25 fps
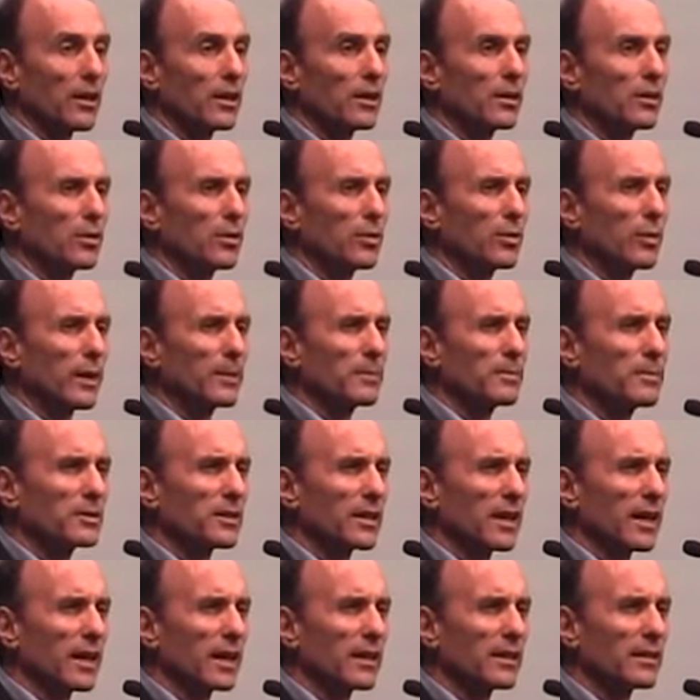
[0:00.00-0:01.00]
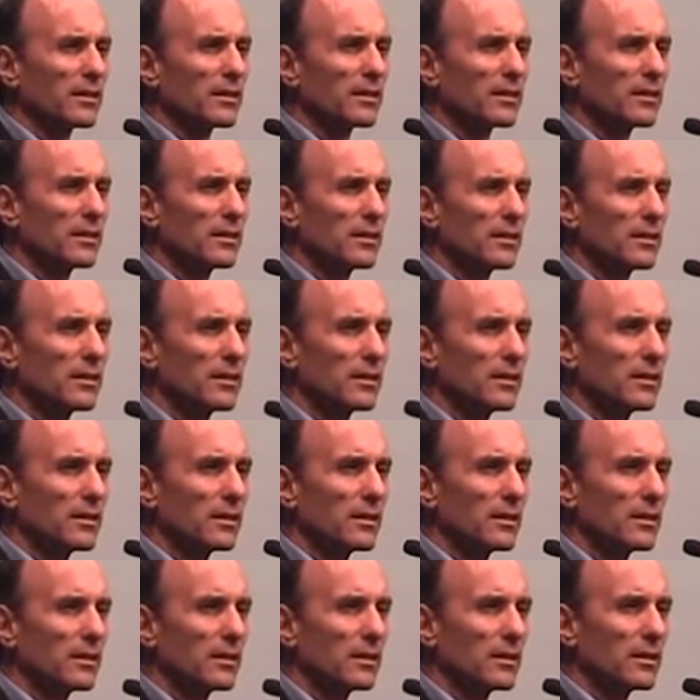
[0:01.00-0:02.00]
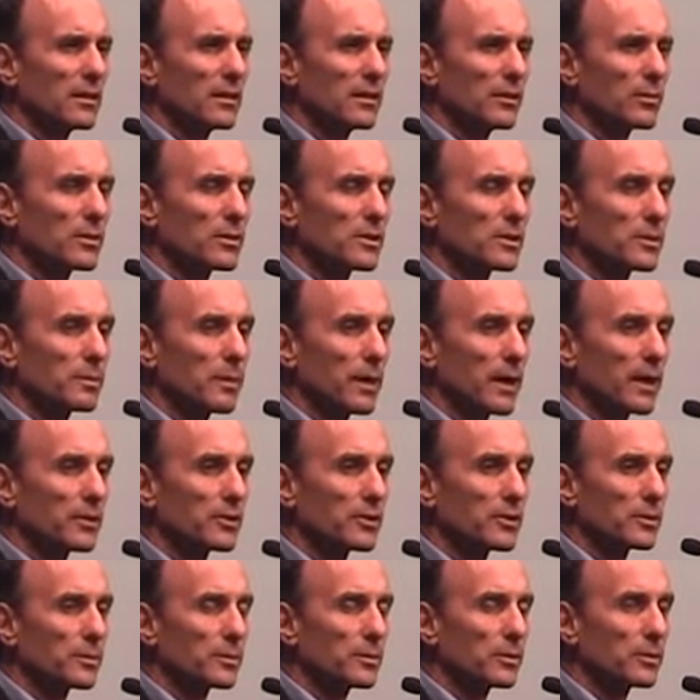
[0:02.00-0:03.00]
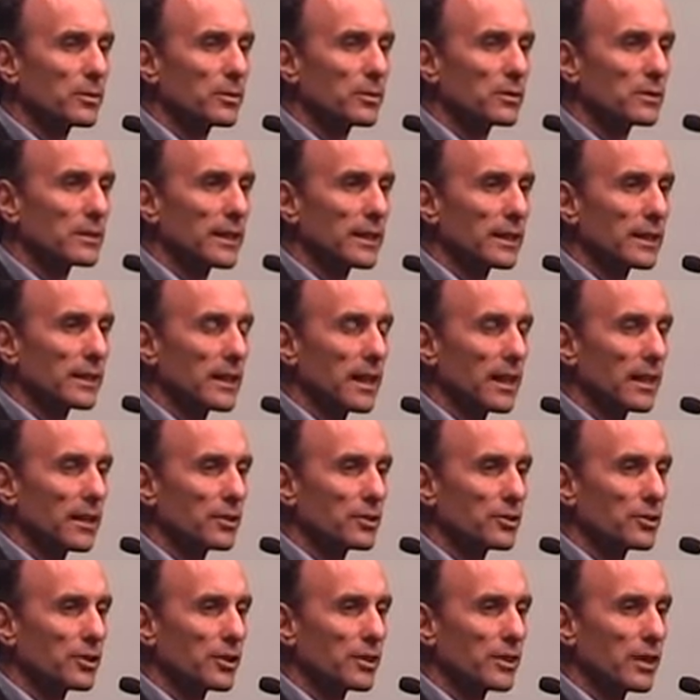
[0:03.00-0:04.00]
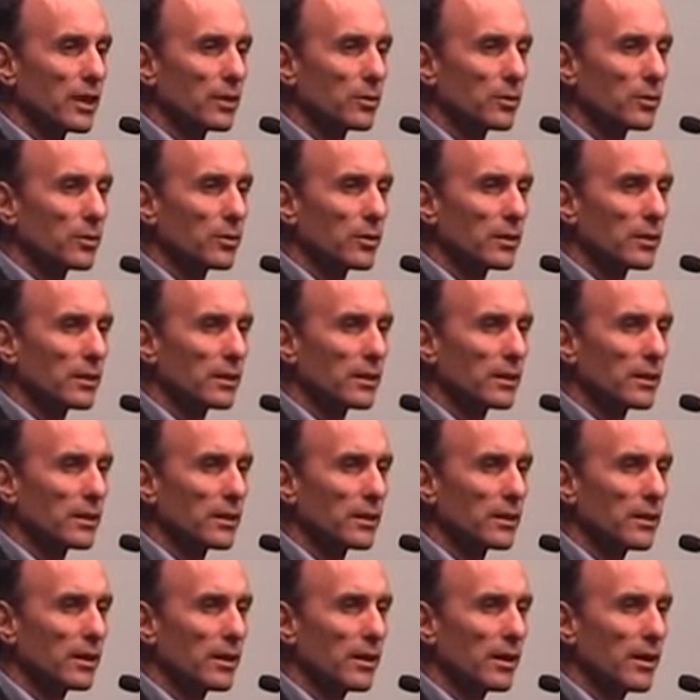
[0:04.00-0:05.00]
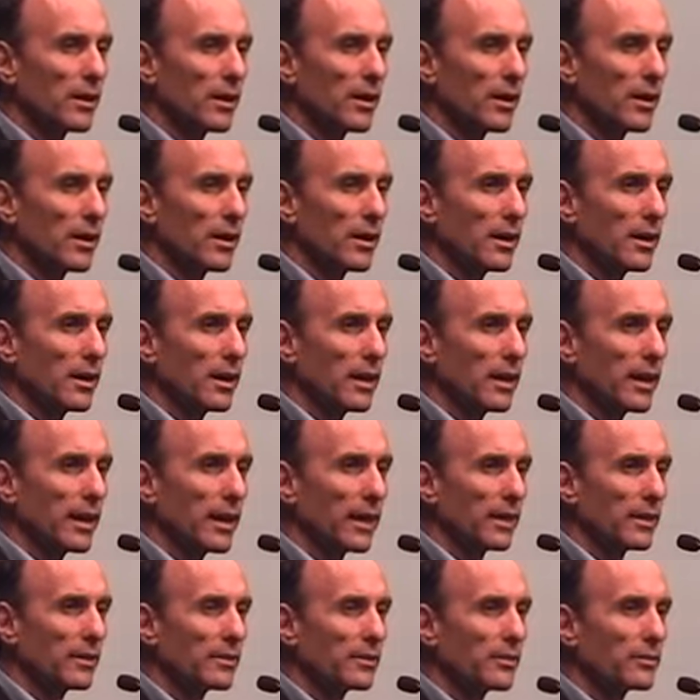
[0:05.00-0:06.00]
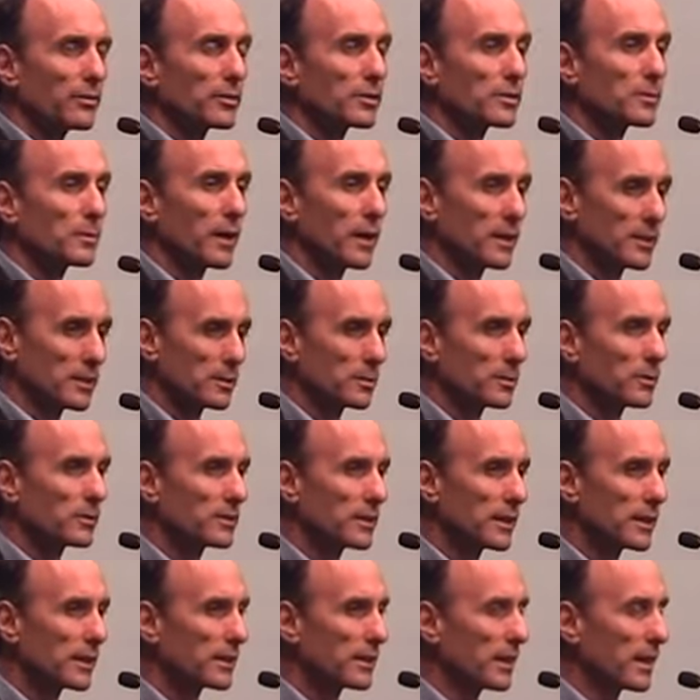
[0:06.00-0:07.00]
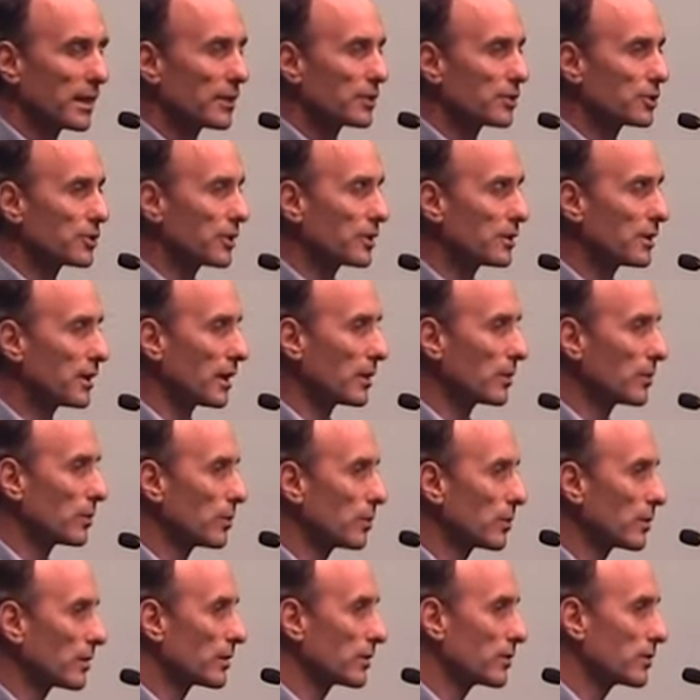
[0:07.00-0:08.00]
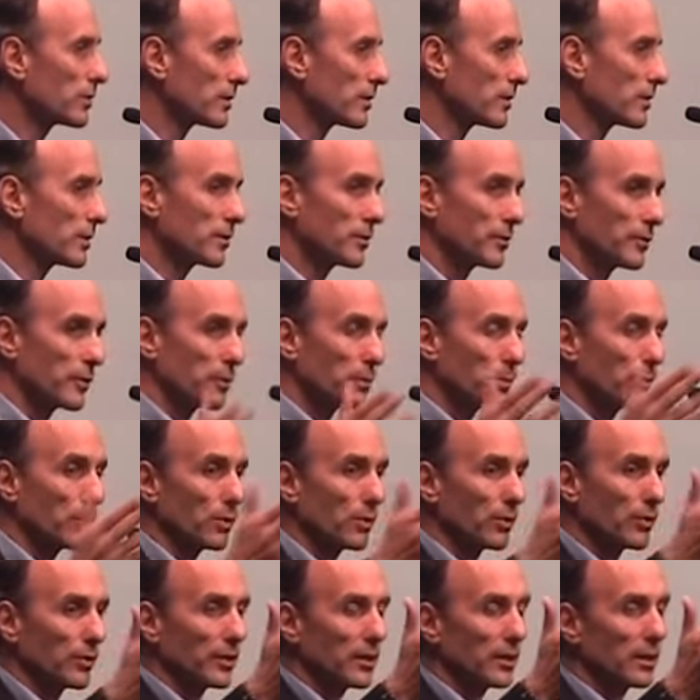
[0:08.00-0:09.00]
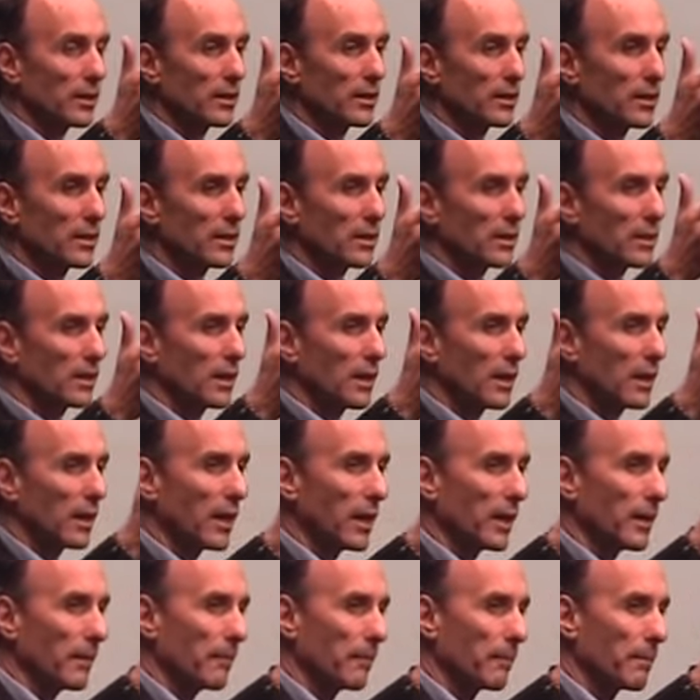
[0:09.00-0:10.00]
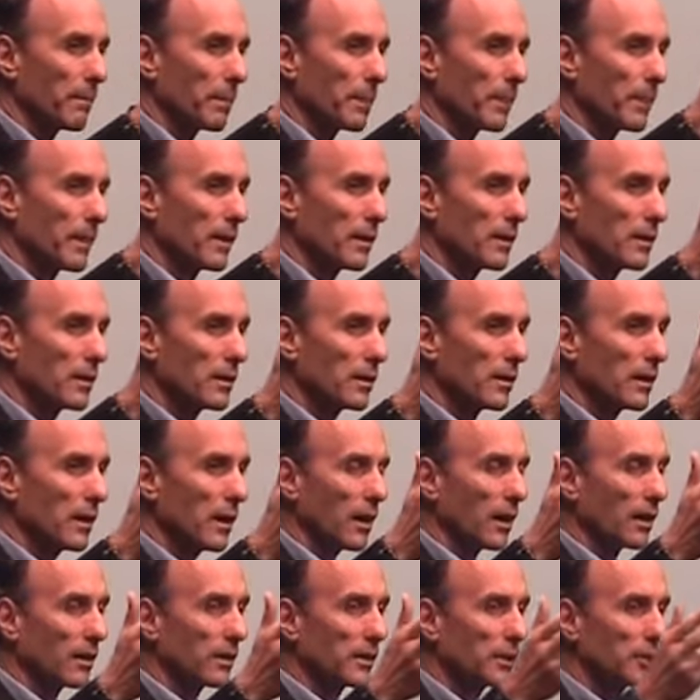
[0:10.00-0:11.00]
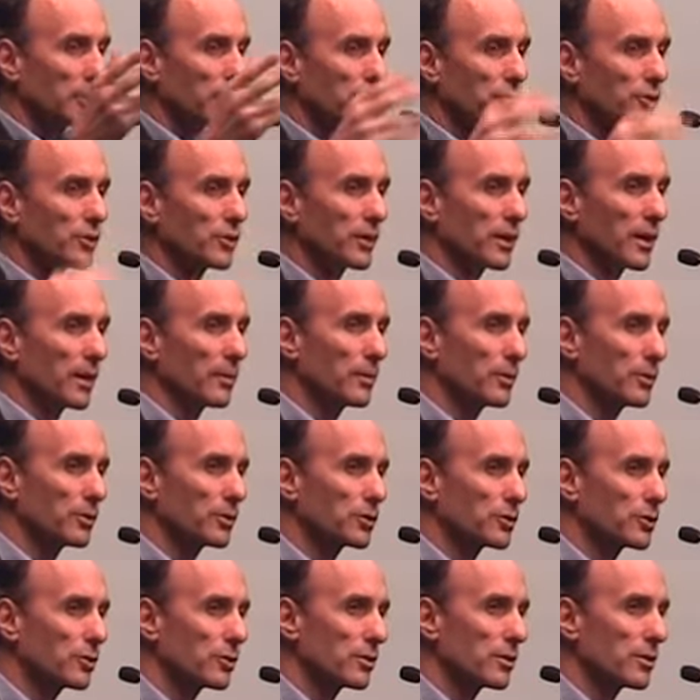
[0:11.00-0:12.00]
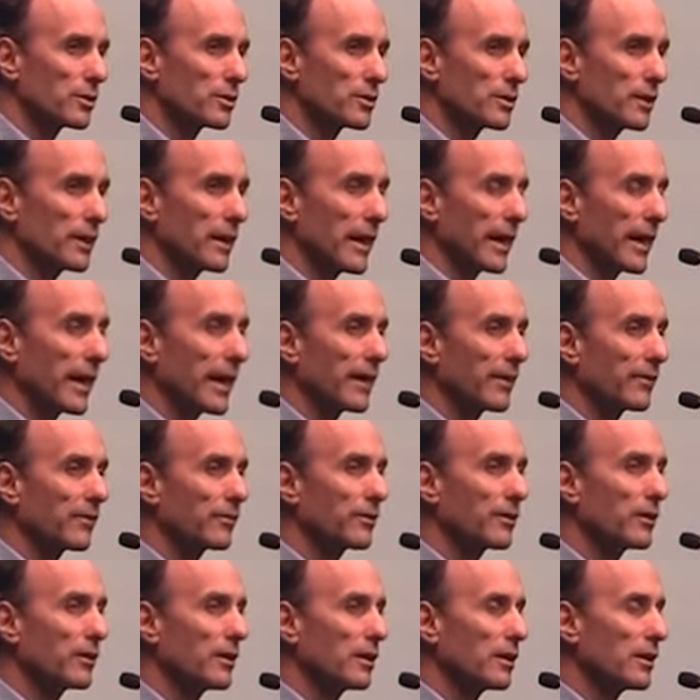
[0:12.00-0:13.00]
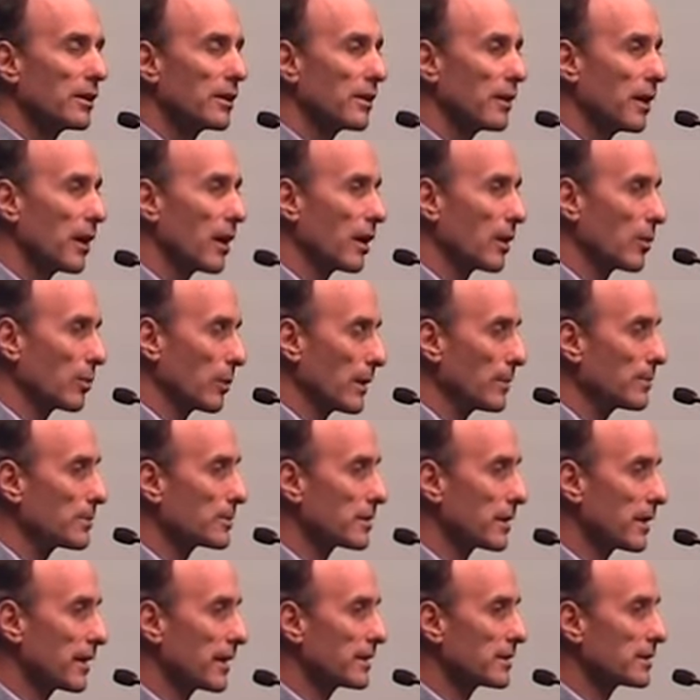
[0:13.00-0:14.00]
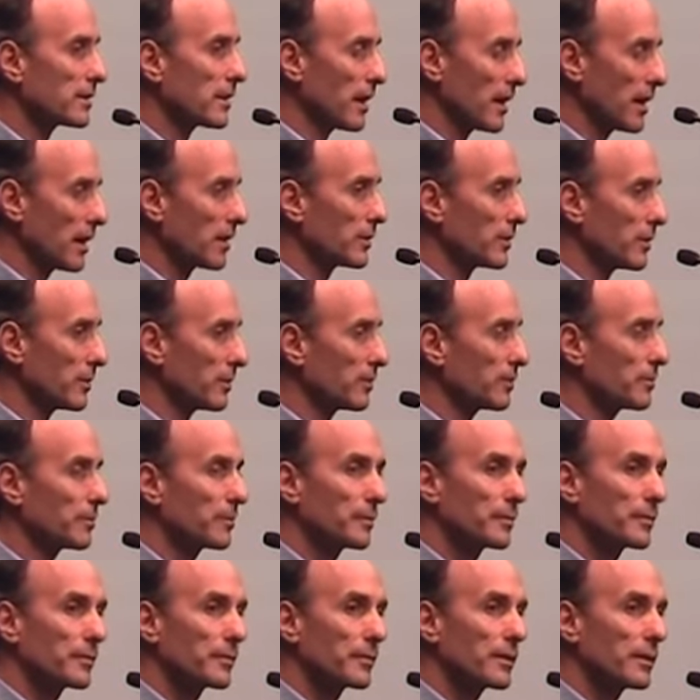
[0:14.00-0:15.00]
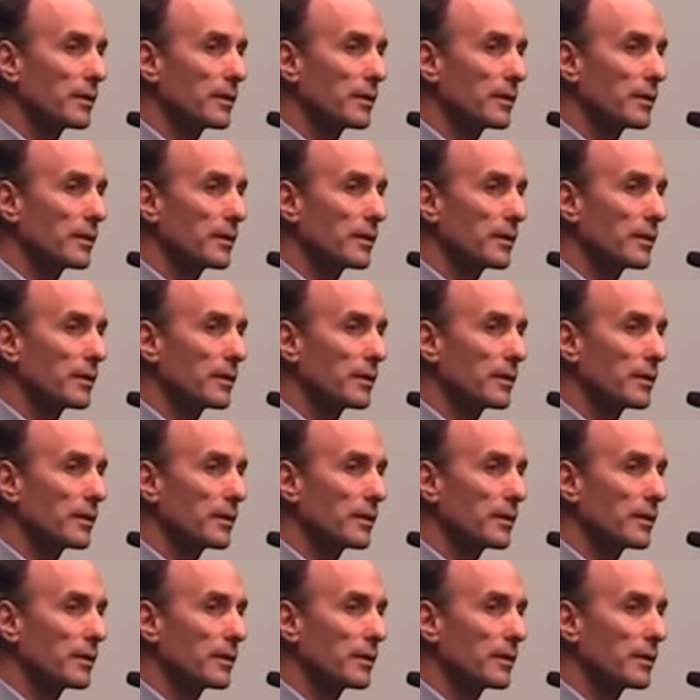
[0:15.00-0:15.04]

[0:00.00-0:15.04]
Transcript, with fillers: our website, responsibletechnology.org. And responsibletechnology.org, you can you pull the um, our literature and our brochures. They have our websites on them.